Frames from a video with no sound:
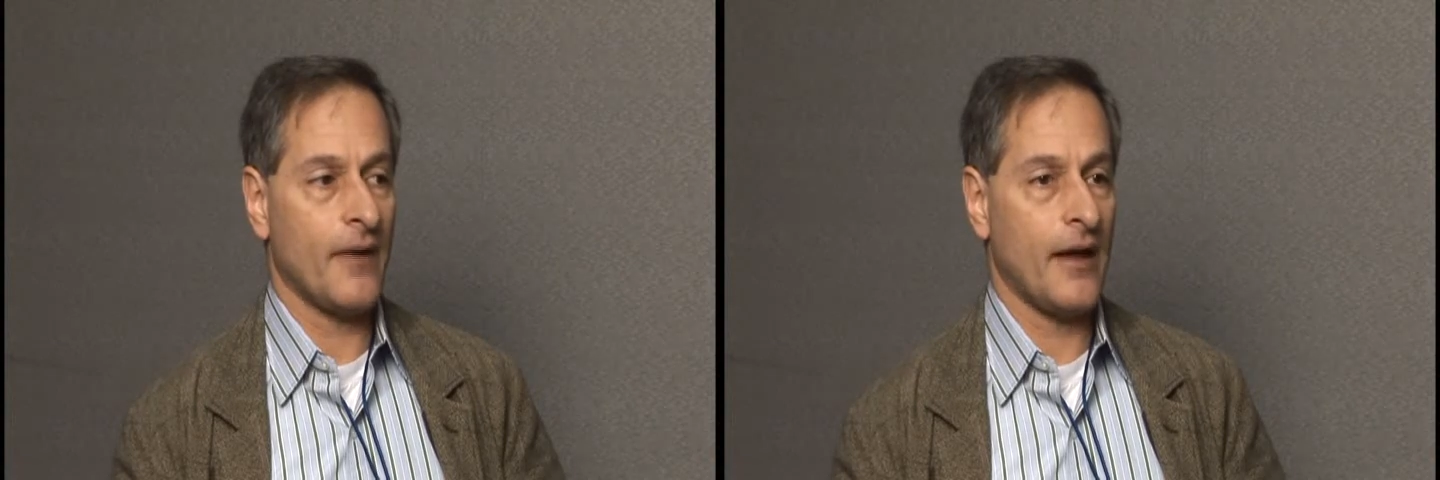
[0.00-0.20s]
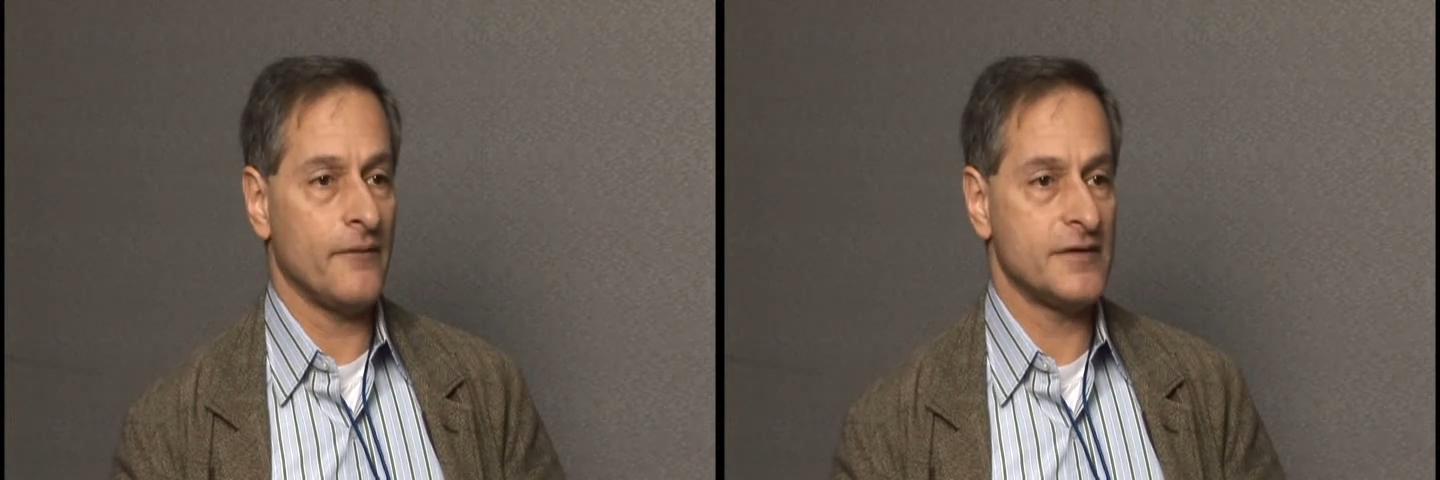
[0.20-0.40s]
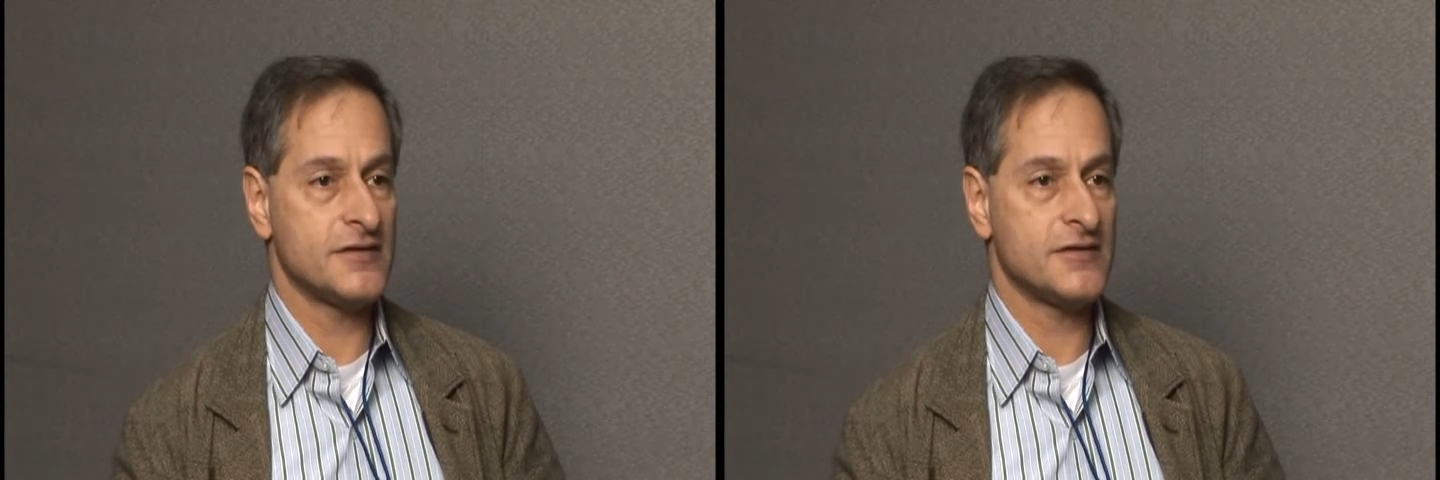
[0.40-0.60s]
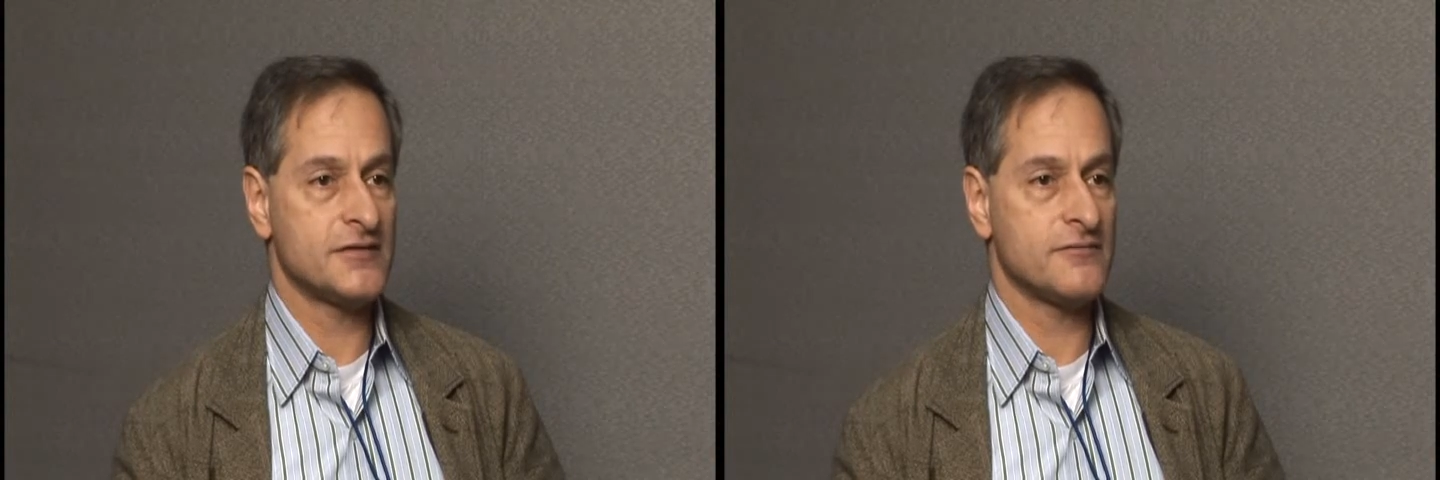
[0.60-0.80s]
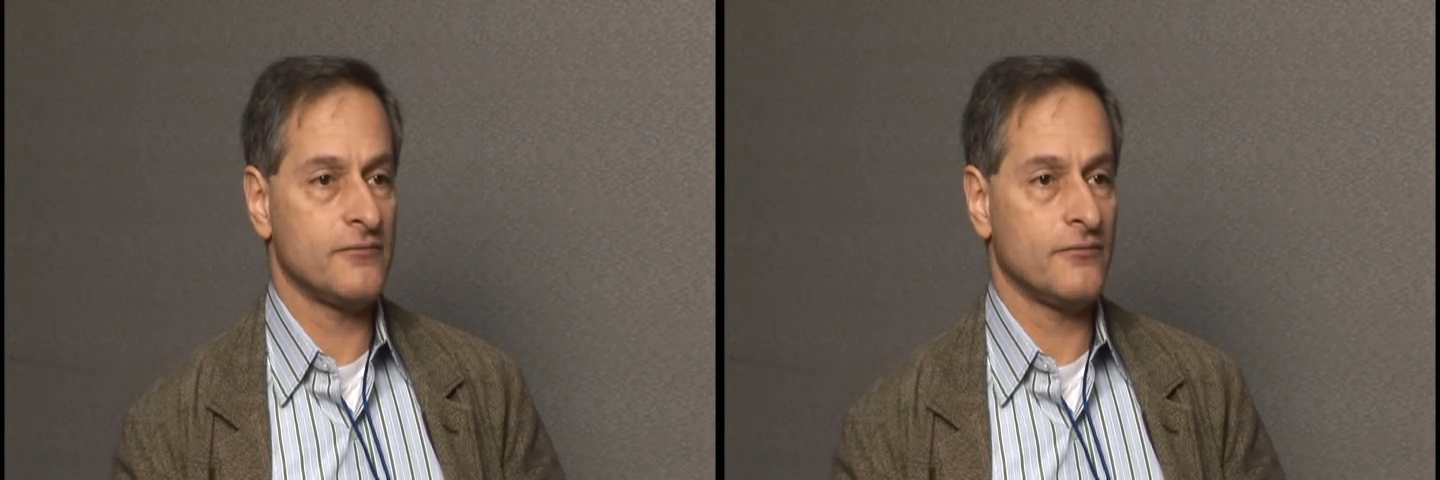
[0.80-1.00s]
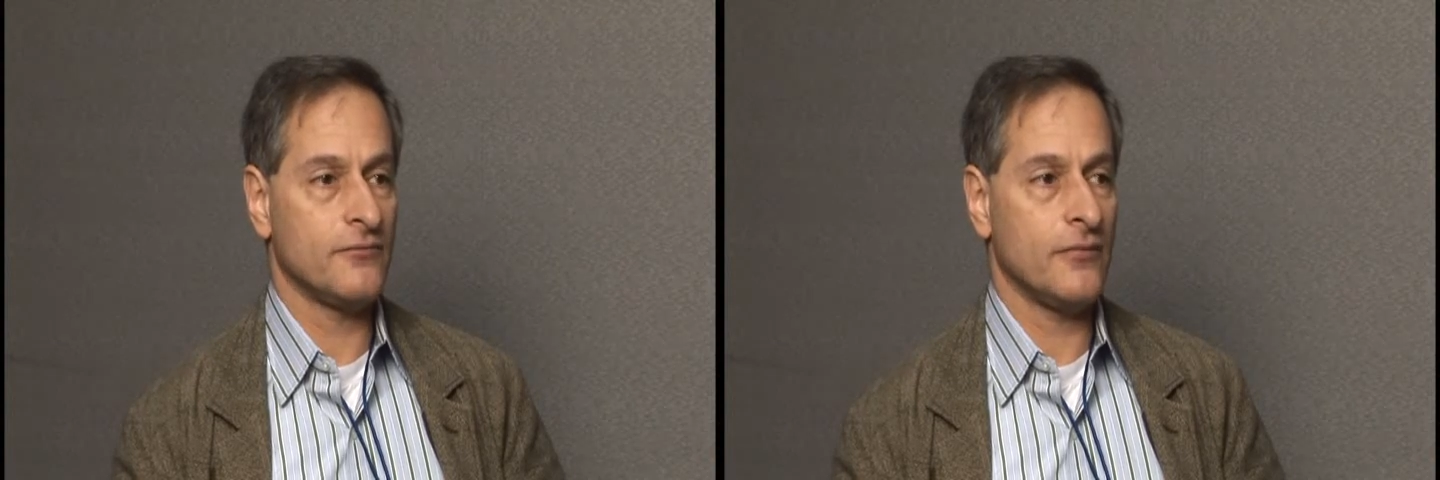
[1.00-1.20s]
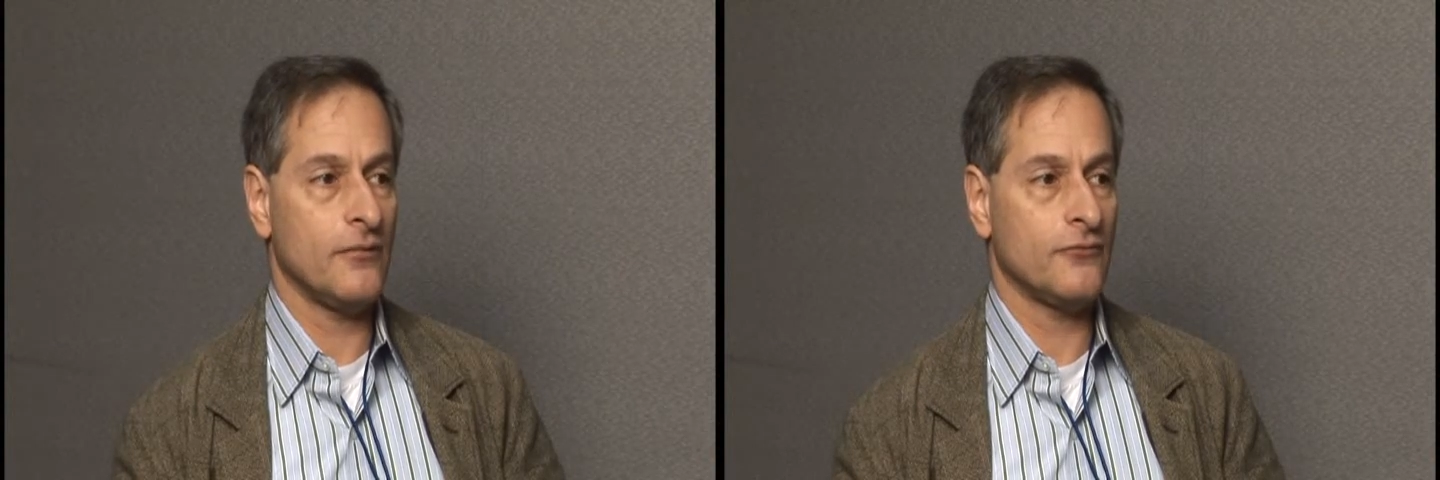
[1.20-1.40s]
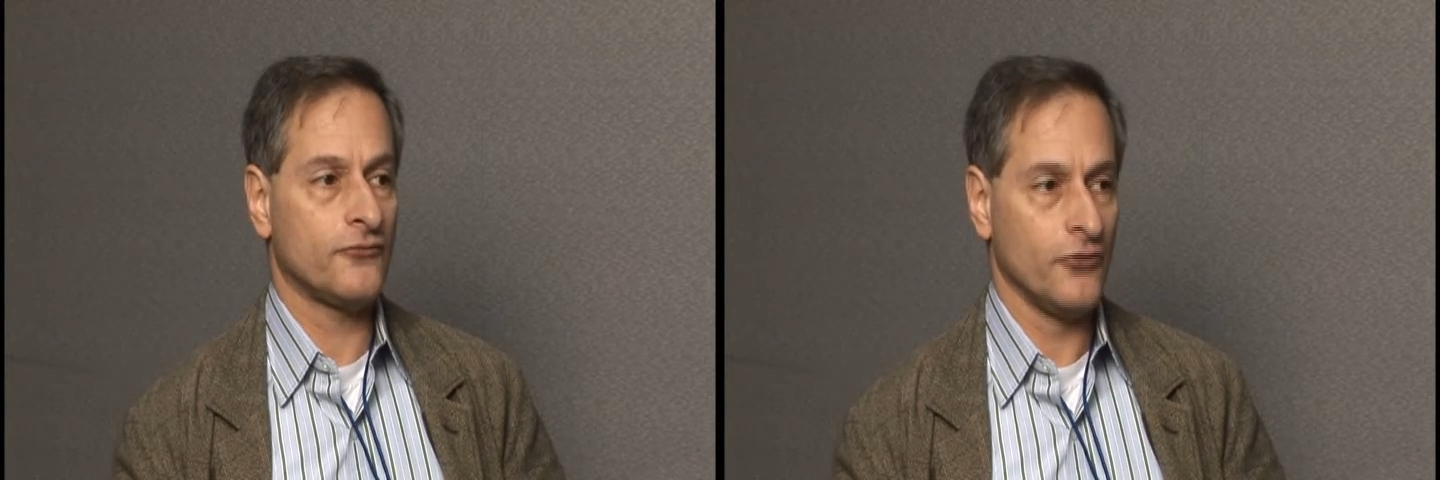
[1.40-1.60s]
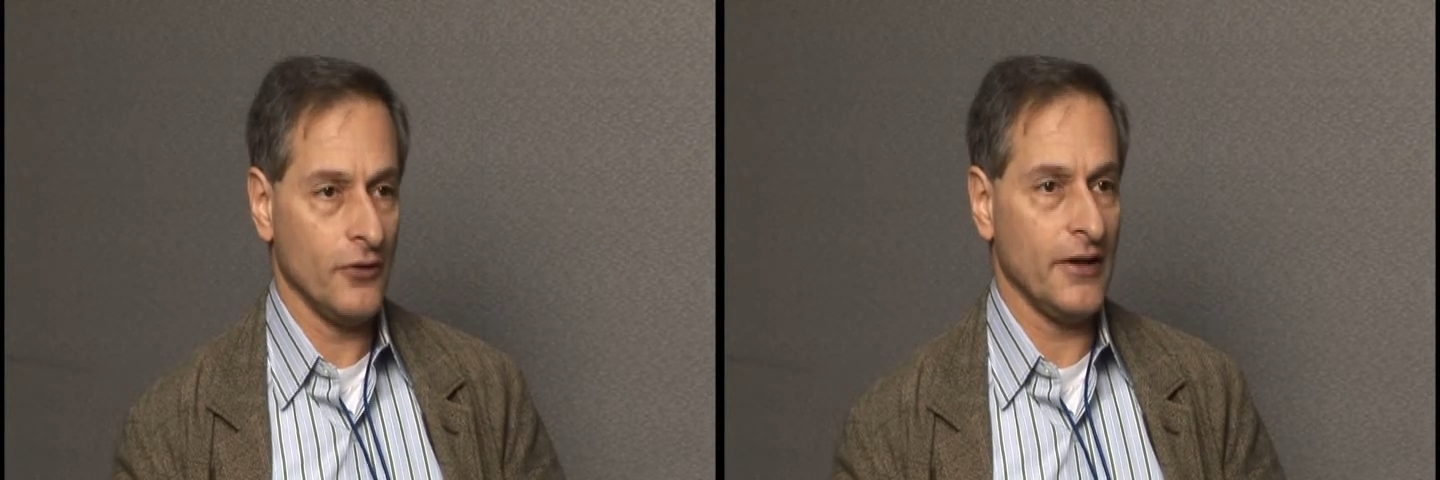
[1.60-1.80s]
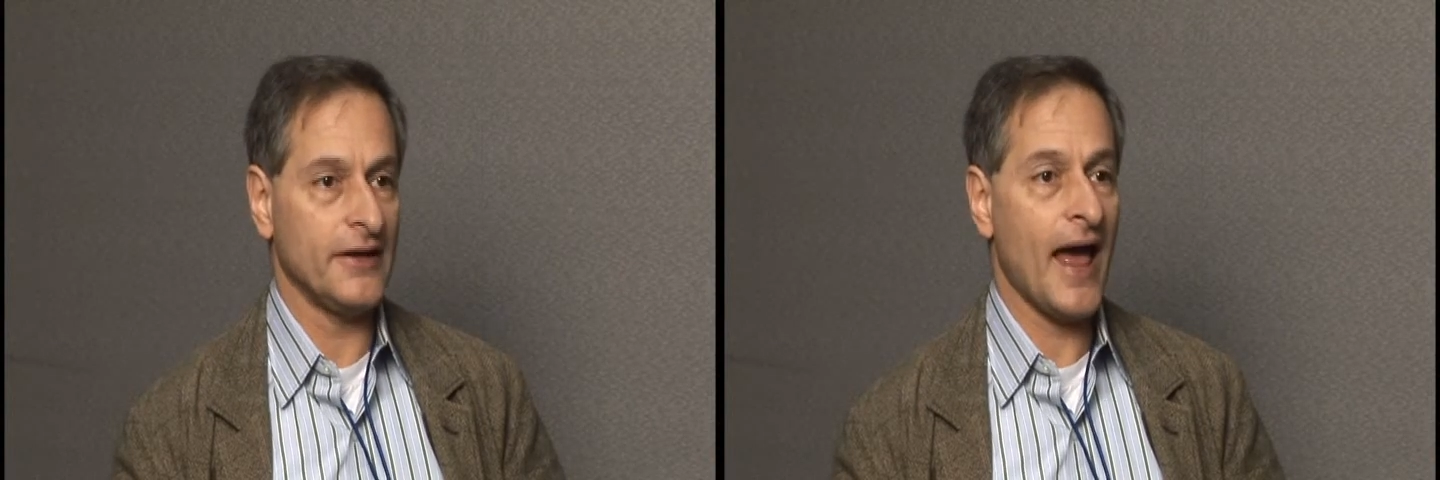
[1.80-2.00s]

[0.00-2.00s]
I was truly an